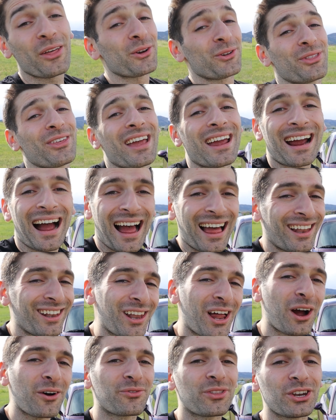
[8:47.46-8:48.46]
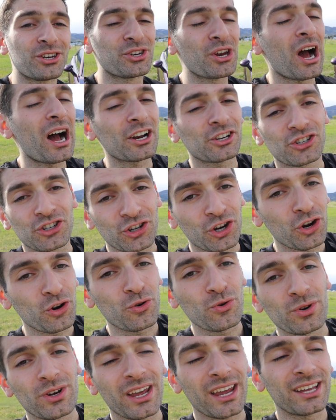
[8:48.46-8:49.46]
other thing I love that Dodge
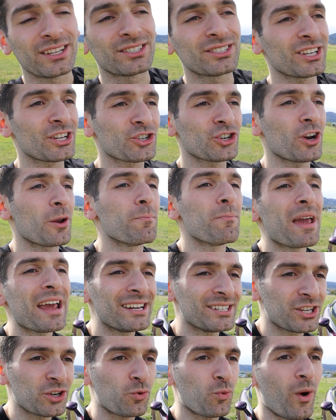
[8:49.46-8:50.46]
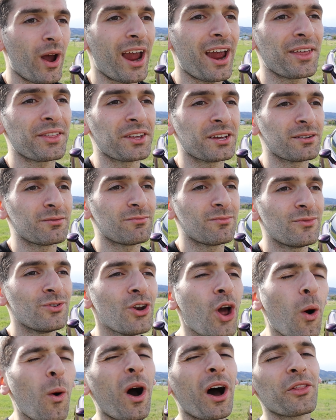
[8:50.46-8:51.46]
tuned in such an amazing way that
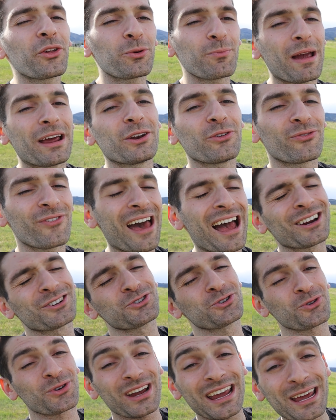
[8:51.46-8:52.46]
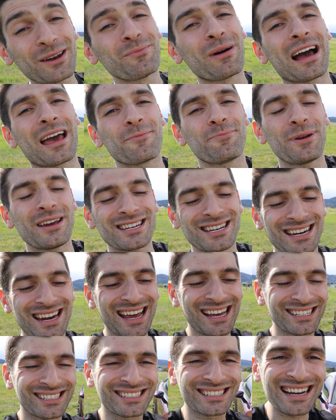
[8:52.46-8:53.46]
no other manufacturer, in my opinion,
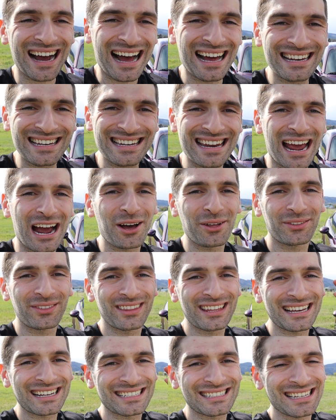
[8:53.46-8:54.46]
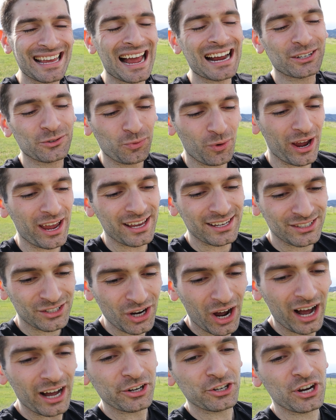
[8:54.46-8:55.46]
has gotten down the exact way as
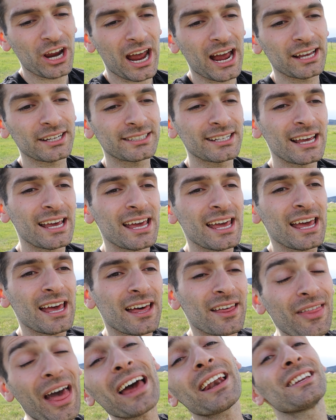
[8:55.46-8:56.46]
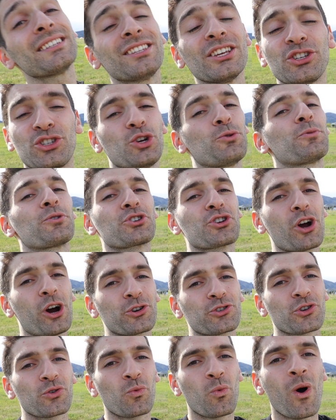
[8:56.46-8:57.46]
Dodge has, that is the
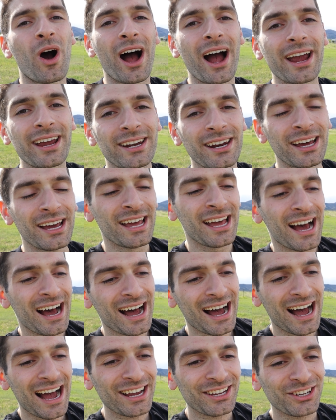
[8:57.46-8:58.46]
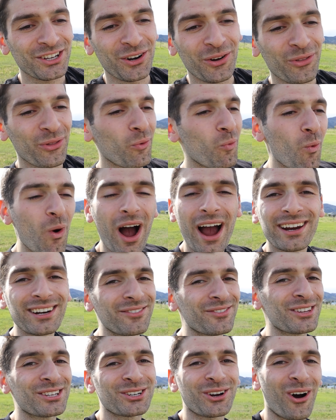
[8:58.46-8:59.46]
supercharger whine. The whine
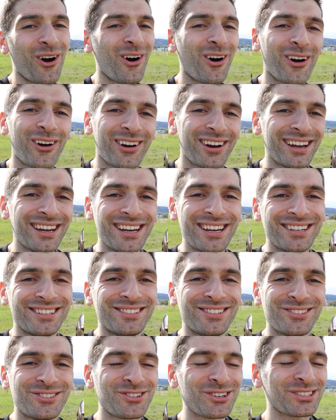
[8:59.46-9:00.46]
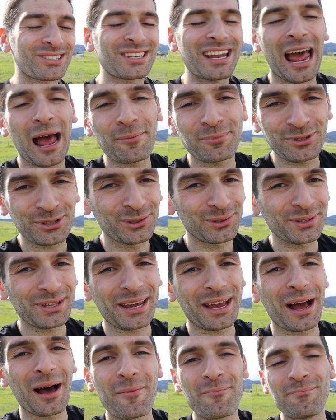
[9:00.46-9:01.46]
of this car is just
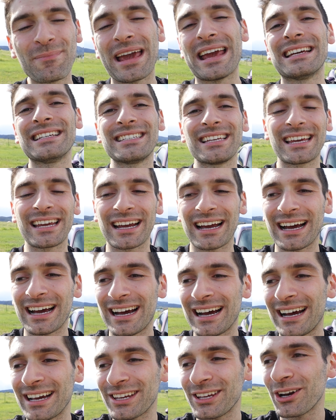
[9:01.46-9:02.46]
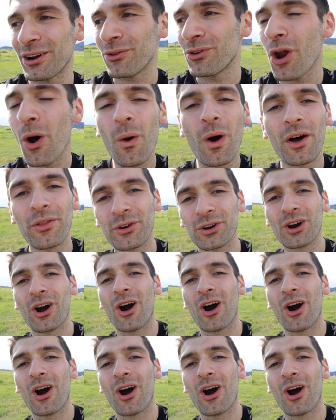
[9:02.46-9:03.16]
absolutely amazing. No other